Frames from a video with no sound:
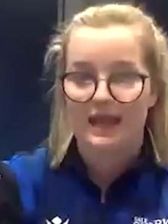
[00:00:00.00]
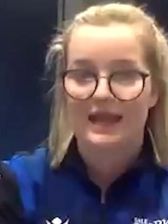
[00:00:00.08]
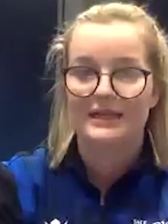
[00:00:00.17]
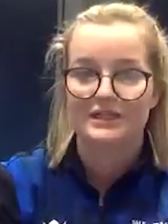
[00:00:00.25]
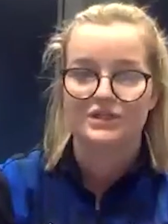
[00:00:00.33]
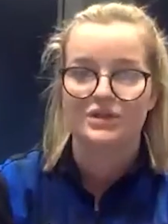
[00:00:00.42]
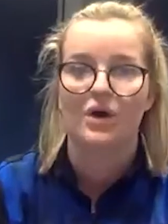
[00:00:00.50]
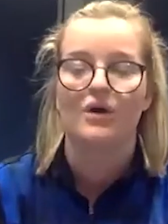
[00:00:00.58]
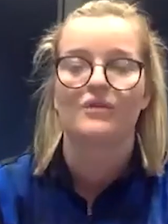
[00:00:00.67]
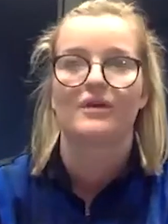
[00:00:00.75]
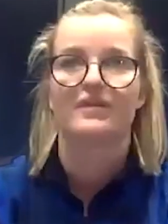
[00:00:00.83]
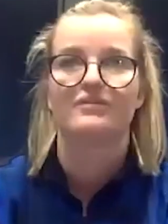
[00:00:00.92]
it is
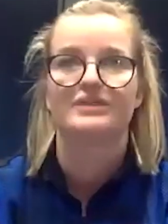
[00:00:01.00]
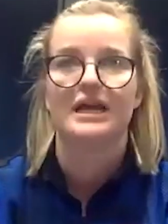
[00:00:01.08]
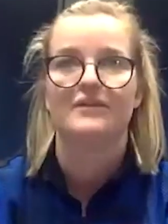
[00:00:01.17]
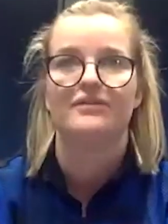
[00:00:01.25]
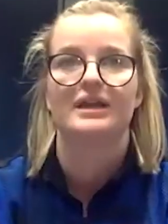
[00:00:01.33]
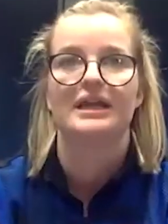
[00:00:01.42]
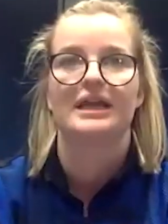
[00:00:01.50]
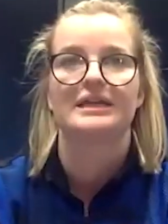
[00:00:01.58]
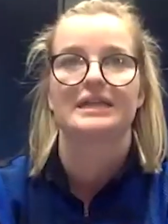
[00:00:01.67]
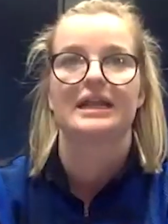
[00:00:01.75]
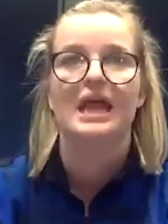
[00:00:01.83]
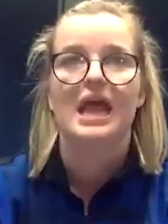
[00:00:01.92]
tough. It definitely is.
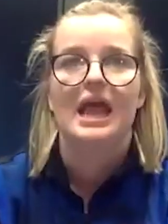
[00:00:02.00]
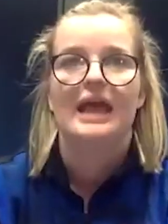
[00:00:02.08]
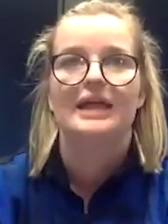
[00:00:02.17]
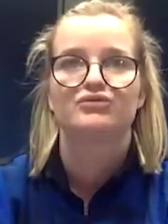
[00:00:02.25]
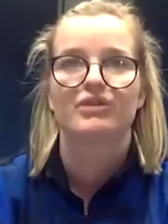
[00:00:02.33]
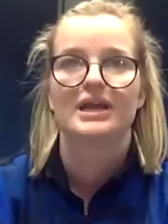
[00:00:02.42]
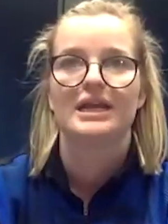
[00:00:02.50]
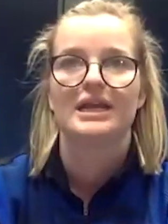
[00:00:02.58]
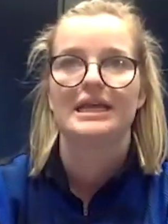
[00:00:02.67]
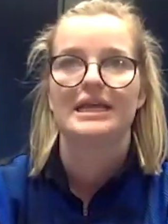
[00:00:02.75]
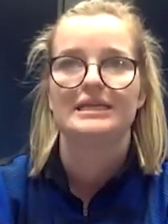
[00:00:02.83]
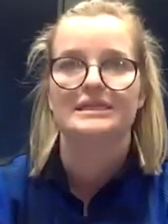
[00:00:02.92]
And it's really
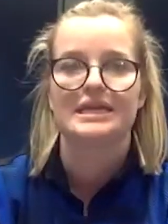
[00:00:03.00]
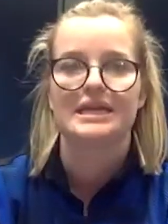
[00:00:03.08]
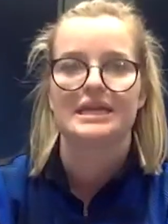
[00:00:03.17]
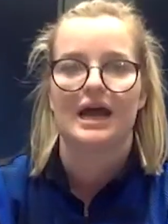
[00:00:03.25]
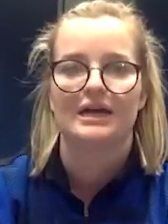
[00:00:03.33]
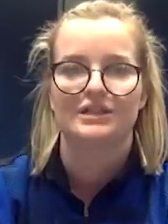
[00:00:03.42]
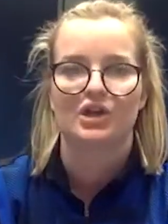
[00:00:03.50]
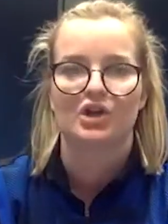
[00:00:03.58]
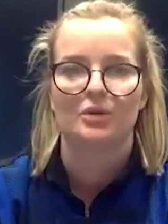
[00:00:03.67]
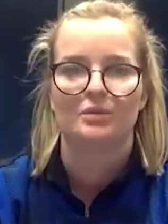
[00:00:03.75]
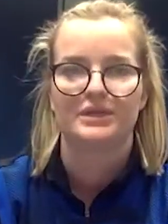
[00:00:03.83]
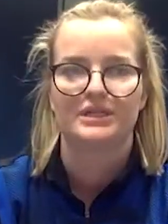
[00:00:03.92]
easy as a
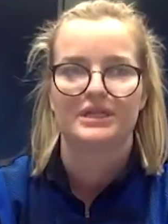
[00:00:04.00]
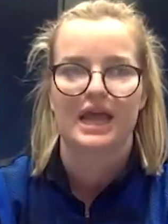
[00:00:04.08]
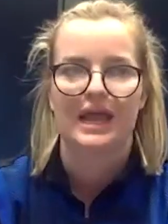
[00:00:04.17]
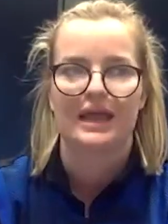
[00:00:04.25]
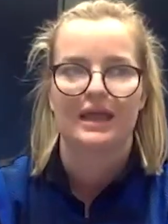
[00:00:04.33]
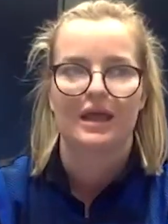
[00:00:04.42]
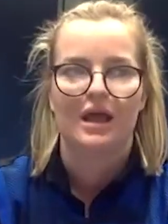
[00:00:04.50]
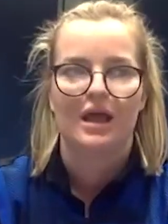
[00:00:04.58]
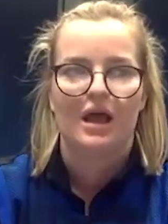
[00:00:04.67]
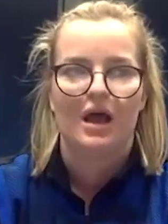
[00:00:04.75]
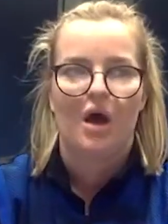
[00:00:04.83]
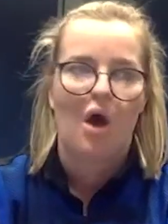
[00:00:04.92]
club to say,
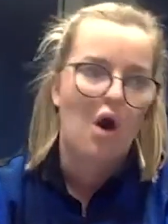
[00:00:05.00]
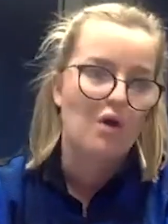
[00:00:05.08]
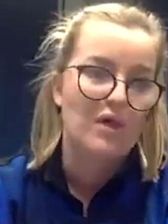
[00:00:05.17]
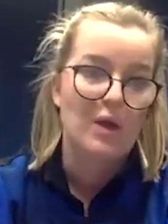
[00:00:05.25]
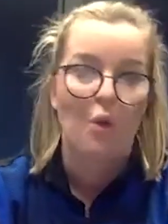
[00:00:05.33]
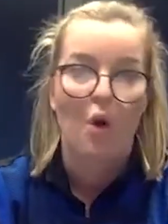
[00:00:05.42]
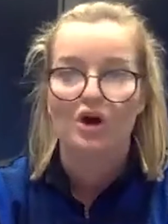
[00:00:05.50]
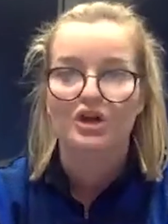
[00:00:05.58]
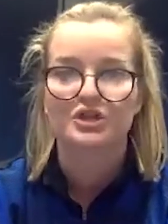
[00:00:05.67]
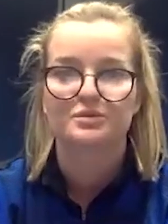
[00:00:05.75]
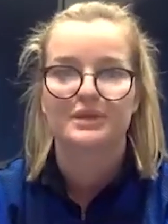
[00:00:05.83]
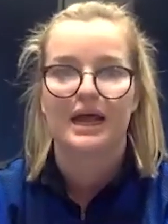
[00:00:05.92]
oh, they're
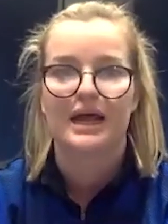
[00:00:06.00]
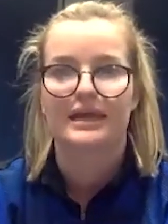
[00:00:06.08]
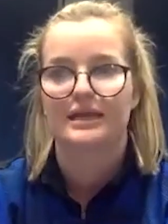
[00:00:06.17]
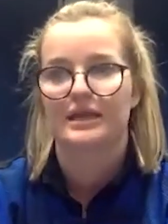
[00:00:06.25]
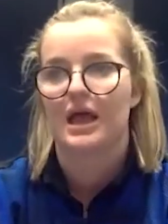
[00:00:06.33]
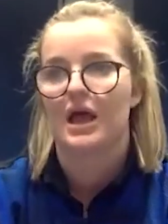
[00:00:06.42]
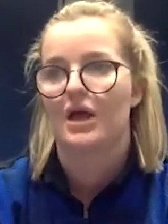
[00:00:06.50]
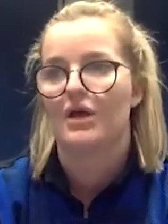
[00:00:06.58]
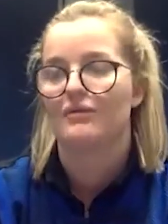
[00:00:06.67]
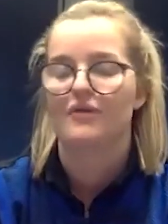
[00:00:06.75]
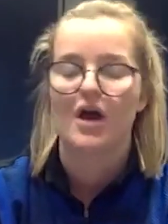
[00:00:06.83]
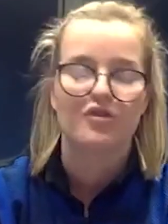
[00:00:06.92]
Wasps, like they're
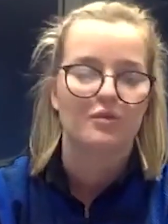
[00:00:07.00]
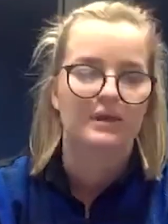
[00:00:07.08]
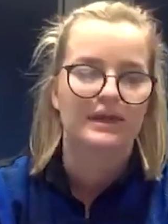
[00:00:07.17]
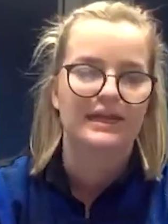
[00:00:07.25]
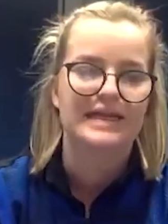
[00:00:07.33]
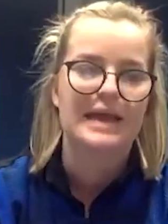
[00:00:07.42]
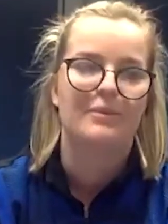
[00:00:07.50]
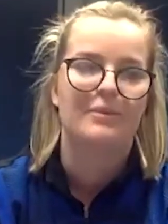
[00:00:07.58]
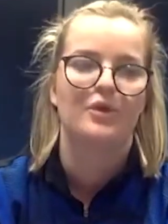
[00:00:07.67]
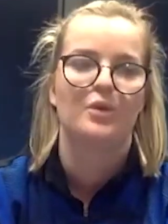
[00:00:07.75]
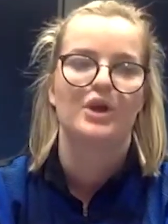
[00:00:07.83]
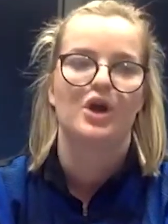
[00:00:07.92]
further up the league table
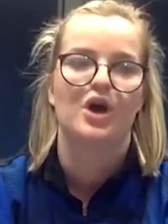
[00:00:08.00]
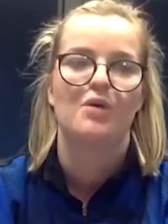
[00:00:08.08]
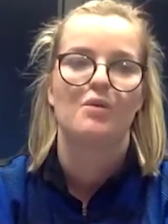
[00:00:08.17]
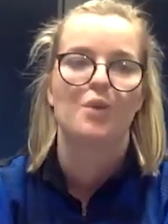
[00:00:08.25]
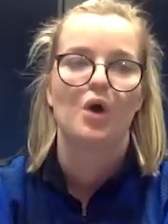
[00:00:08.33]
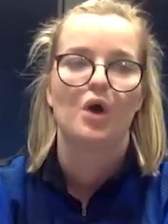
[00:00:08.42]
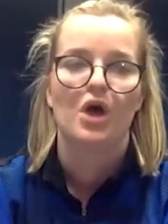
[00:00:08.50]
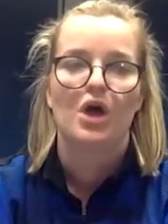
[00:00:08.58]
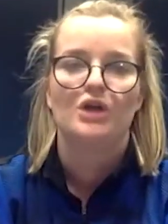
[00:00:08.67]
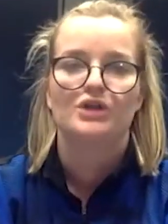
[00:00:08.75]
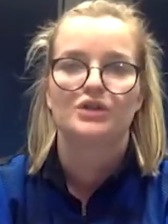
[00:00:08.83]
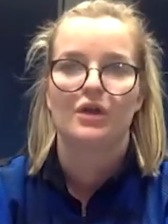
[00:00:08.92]
than we are. But
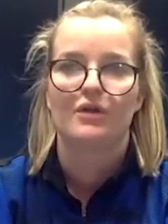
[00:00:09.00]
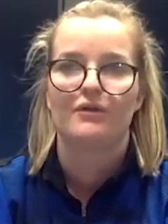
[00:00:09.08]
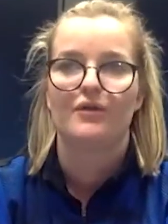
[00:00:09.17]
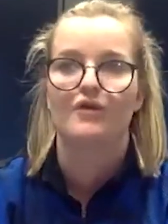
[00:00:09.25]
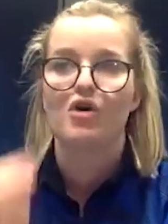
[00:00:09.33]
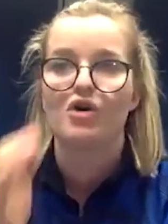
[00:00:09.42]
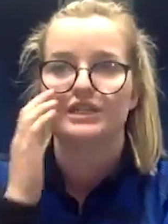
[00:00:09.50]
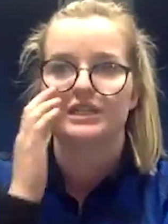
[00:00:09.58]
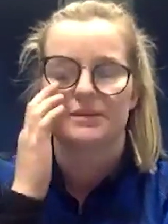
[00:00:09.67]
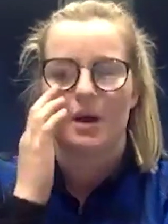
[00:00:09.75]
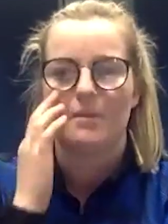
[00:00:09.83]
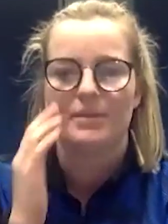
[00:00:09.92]
so for us, it's
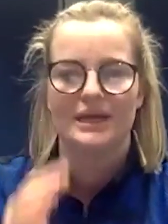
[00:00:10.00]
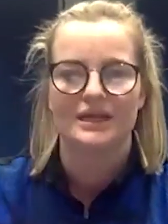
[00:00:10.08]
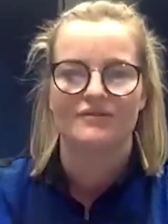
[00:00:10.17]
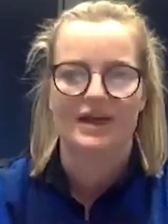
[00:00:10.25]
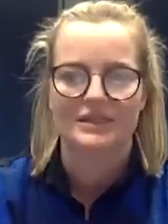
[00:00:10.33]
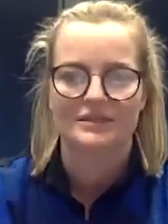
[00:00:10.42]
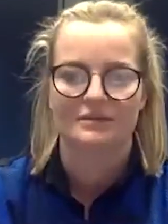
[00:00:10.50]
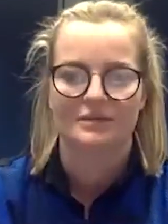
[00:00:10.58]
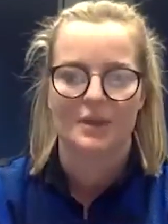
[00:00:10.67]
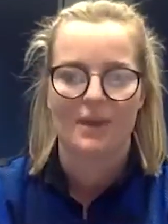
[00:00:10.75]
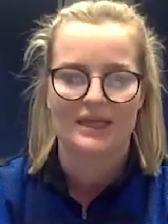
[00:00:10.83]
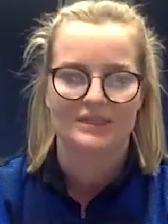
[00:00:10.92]
about being the
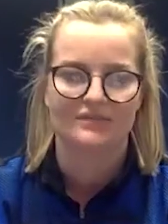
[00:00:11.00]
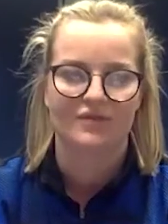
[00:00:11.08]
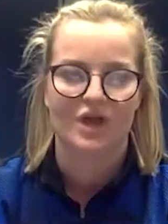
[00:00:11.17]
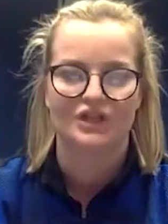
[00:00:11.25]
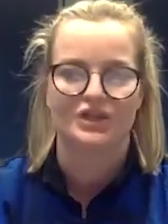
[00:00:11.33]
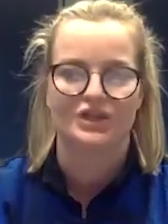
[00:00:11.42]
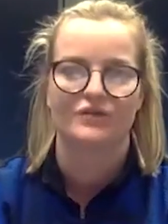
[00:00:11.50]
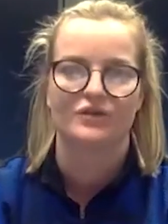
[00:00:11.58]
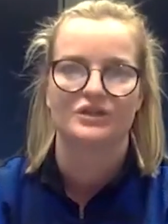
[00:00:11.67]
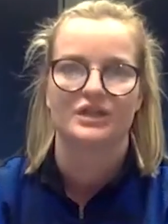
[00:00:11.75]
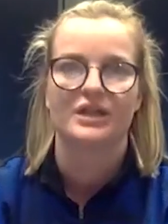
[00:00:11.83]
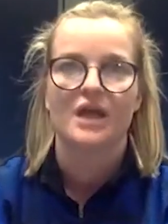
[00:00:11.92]
best version of
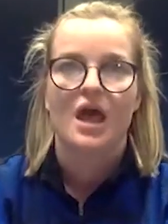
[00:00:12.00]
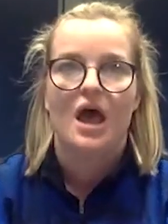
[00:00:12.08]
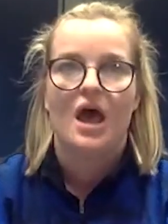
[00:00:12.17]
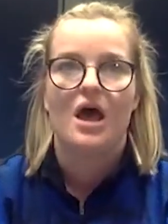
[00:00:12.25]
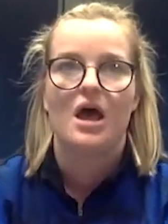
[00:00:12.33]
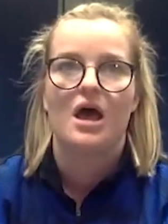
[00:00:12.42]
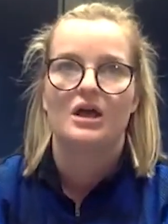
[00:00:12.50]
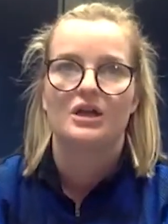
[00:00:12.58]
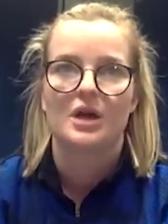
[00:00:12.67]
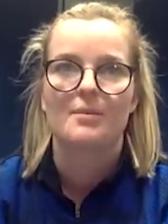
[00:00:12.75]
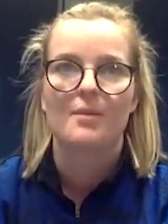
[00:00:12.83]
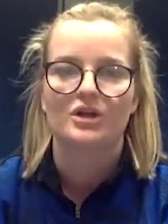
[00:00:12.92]
us. And
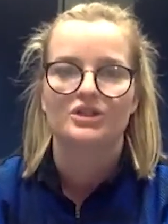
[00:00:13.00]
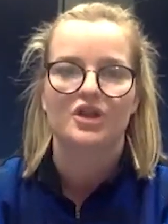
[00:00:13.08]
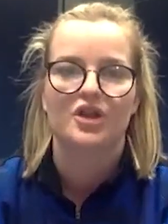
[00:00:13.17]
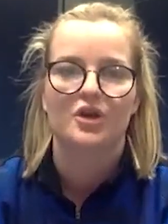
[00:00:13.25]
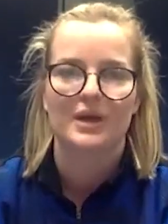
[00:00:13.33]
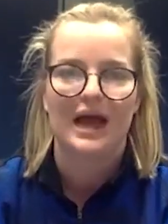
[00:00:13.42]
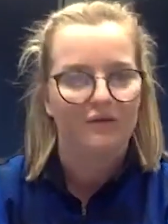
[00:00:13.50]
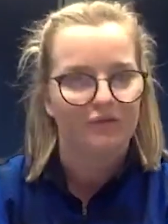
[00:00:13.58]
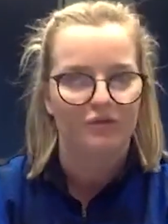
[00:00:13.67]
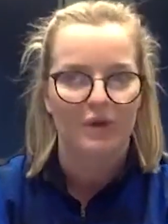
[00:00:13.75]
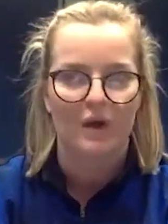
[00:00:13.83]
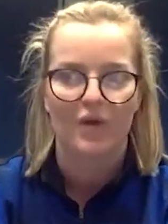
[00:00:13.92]
a motto that we have
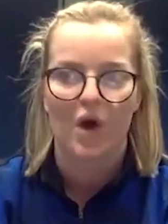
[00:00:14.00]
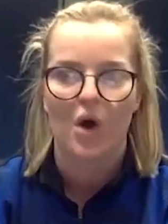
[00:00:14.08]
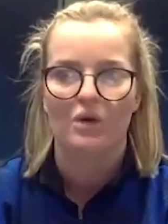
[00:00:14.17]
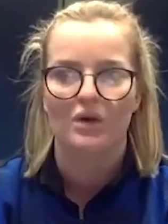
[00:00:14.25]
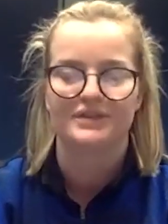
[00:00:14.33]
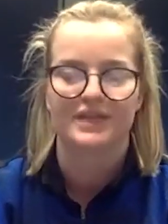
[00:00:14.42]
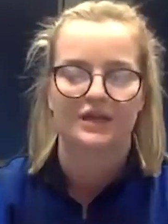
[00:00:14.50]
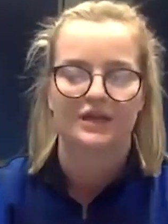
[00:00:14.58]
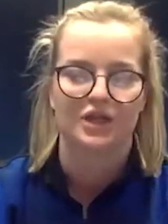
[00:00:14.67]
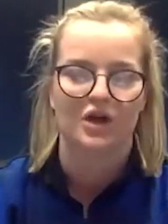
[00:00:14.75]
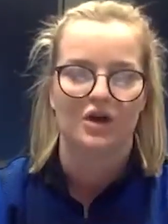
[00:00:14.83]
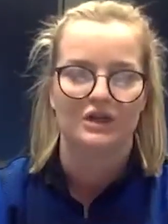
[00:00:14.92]
throughout the whole of Sail
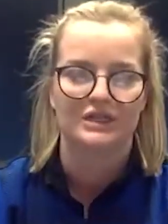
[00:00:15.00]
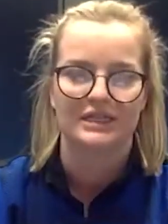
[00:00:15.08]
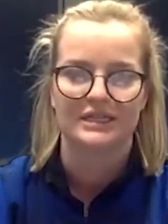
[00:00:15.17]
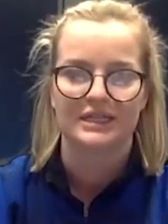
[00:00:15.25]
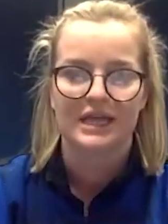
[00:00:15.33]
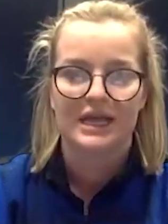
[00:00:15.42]
Sharks is